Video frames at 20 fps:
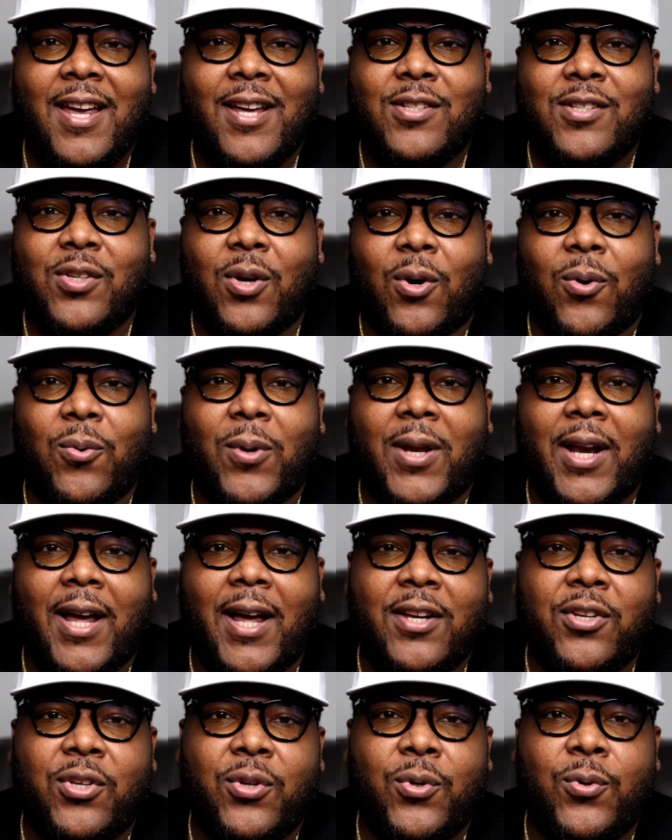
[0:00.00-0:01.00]
So, what
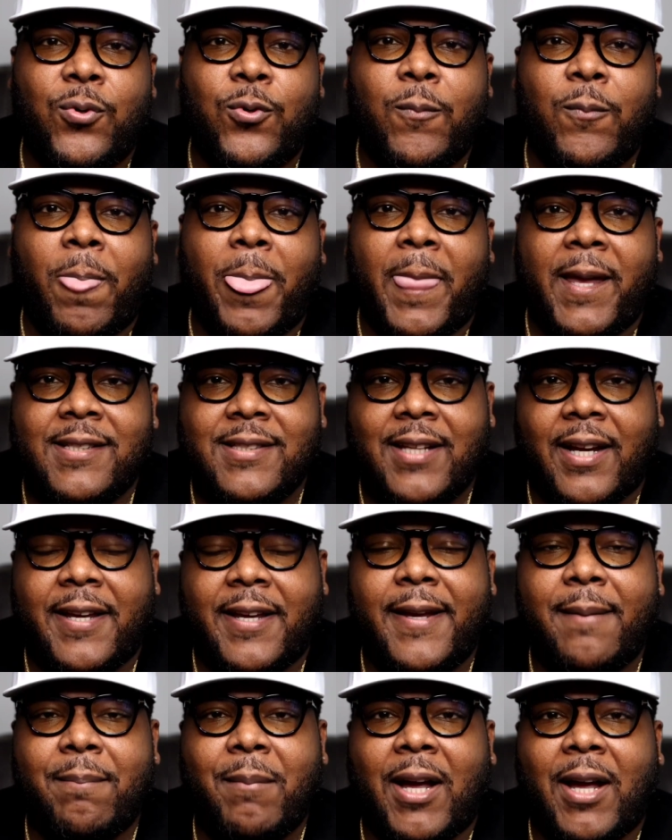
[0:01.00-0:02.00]
I do is I
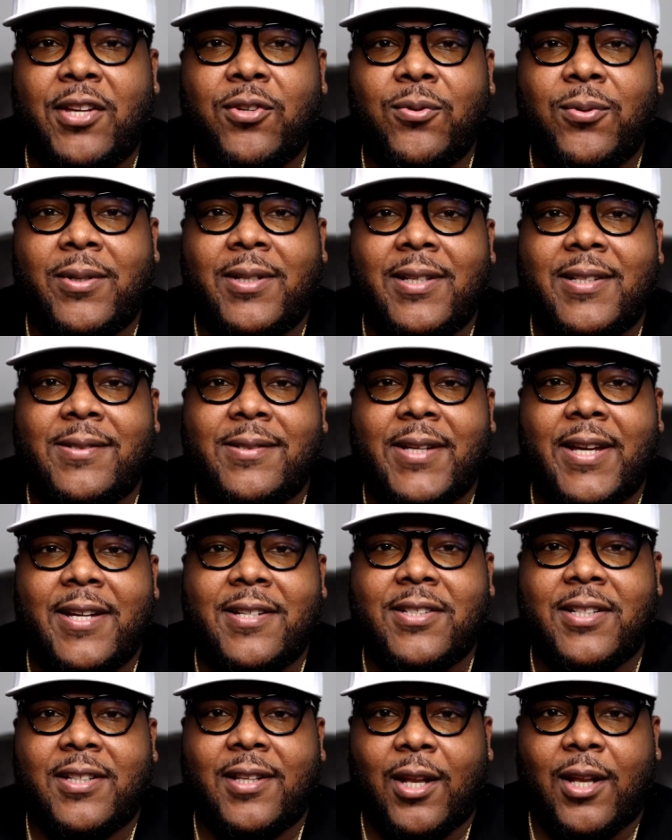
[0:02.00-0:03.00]
keep my
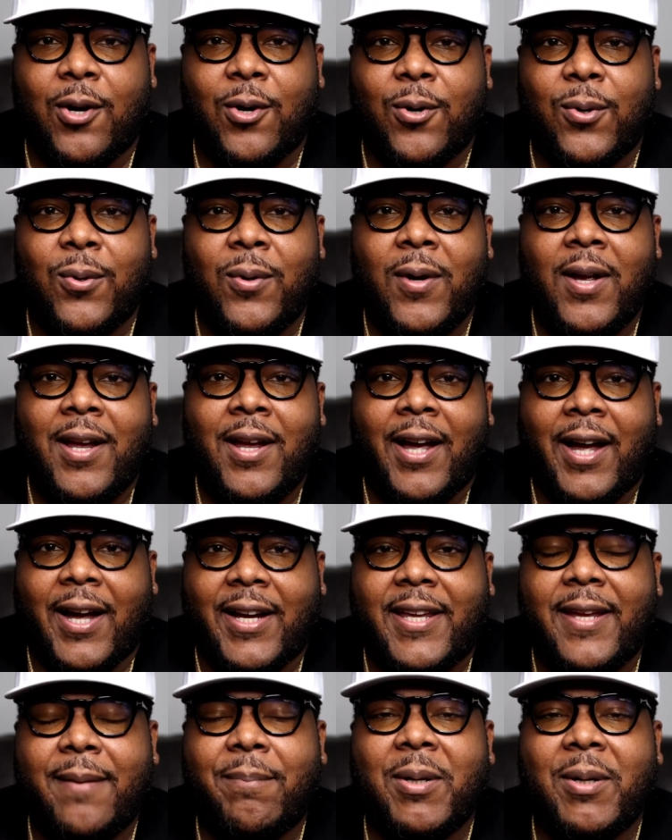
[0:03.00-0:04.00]
utilization low, I
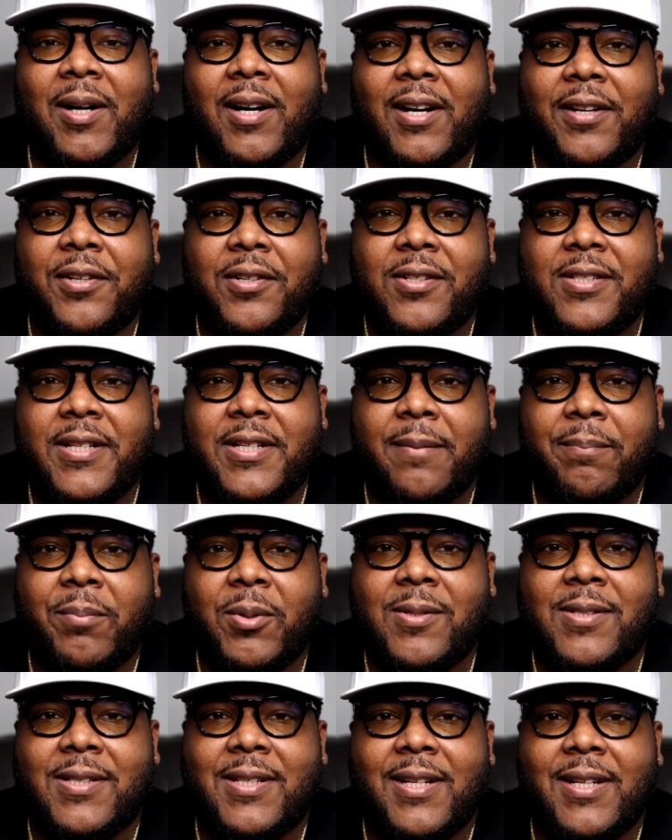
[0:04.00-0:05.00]
keep it under
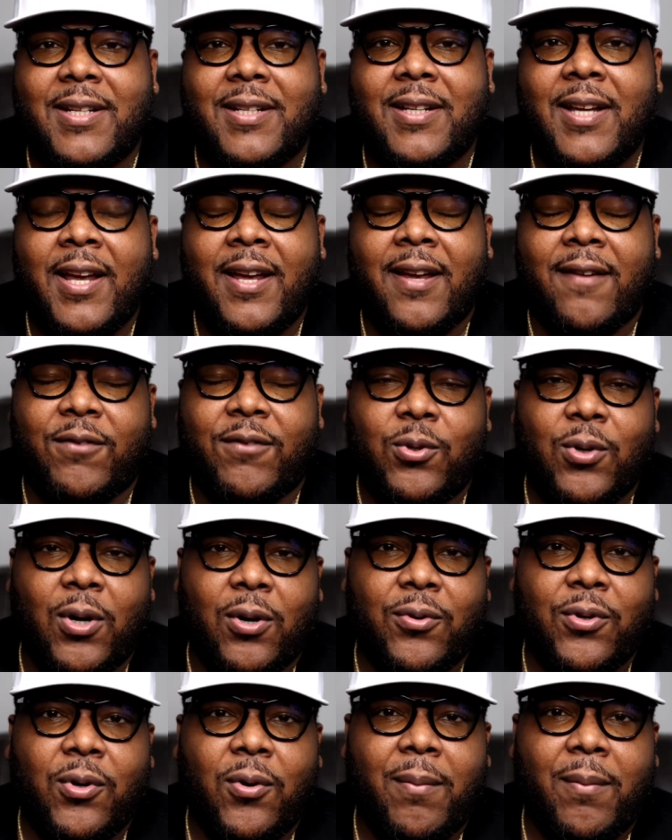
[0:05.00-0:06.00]
10%, if you
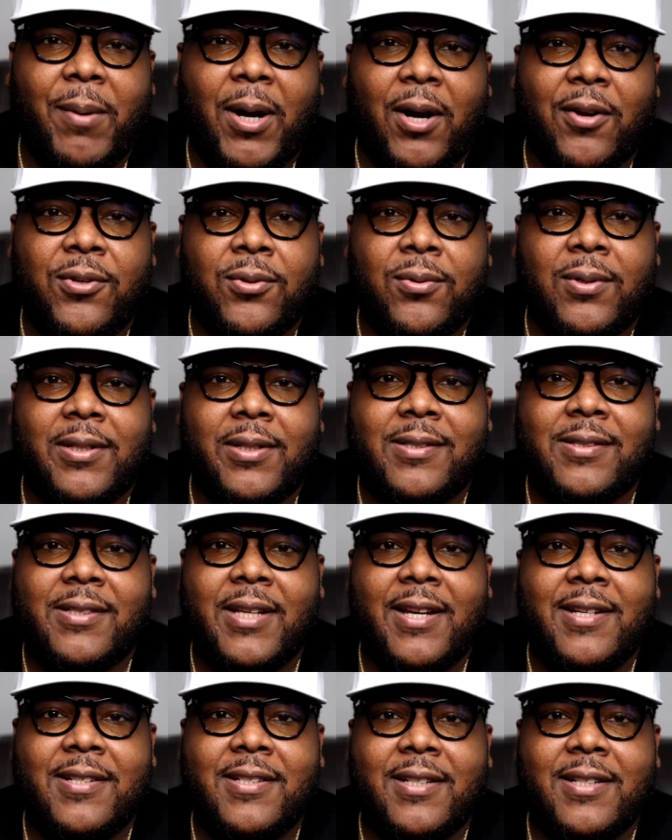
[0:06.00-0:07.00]
don't know about
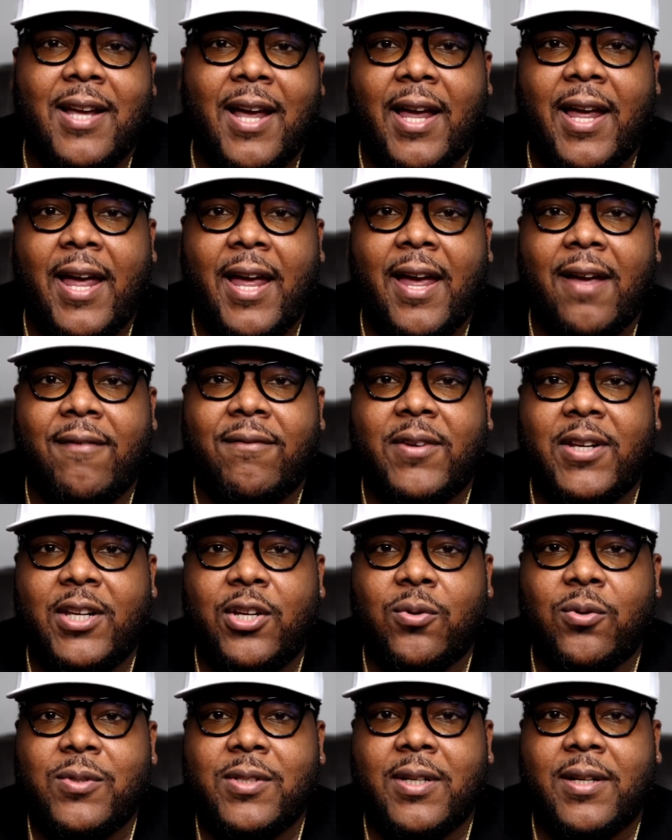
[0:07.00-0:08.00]
utilization, I have
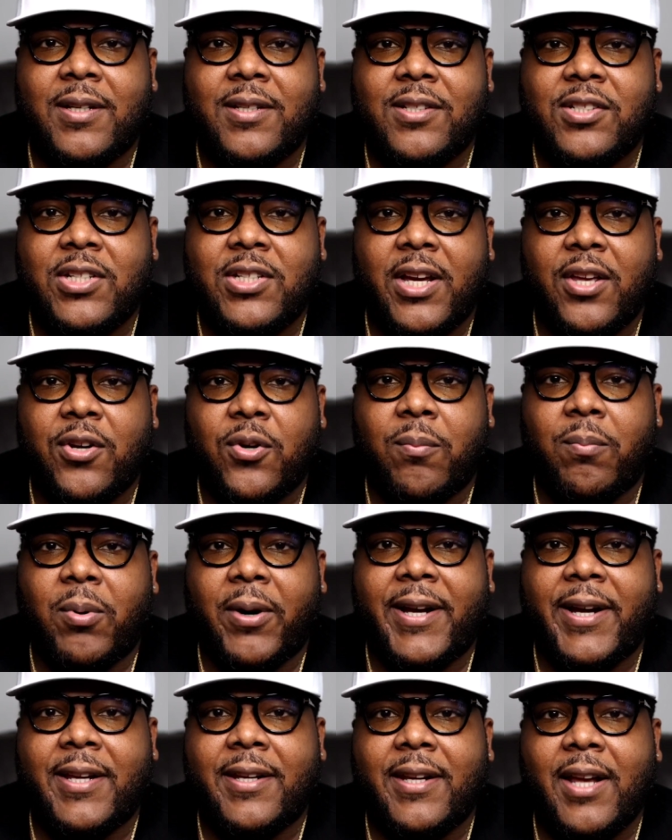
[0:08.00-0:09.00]
videos on this channel
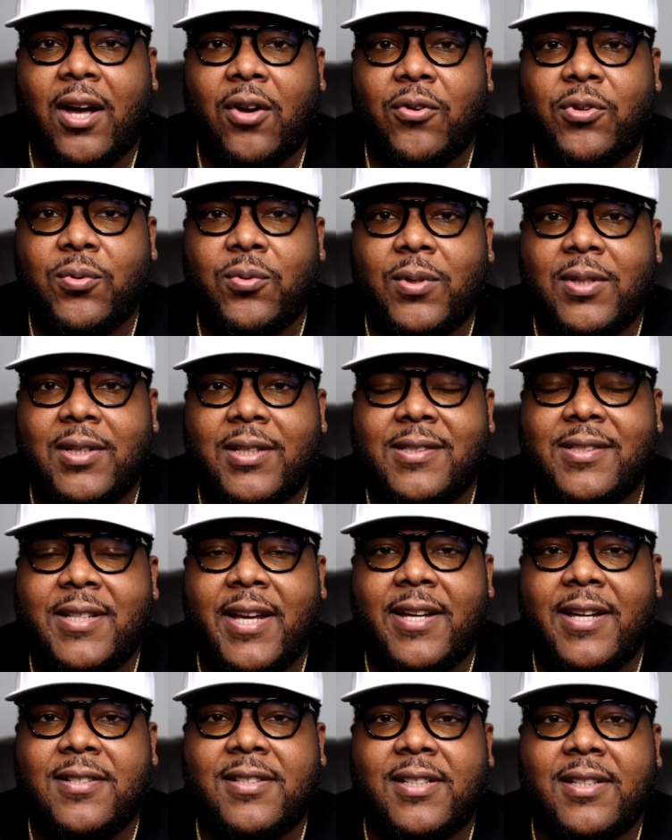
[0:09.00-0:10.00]
breaking down
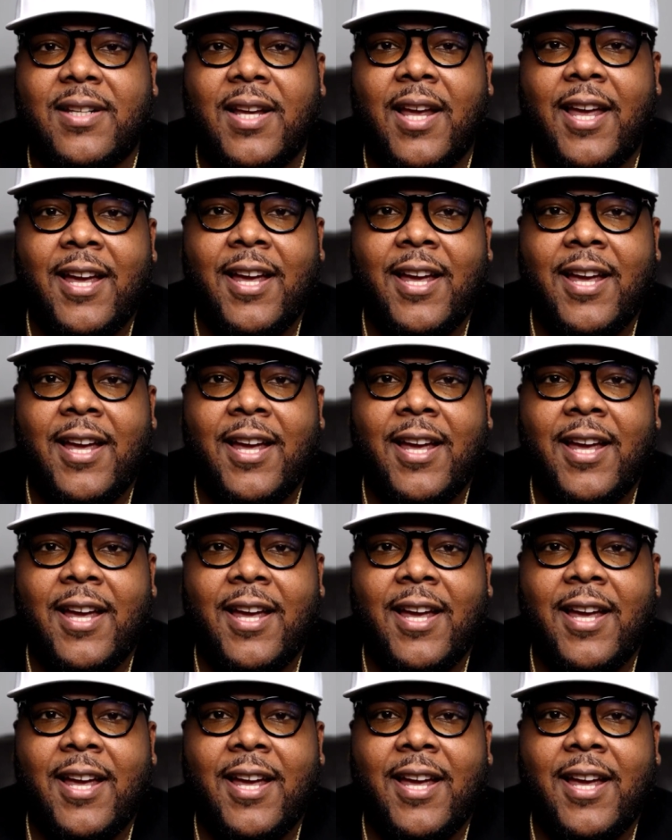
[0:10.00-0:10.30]
utilization.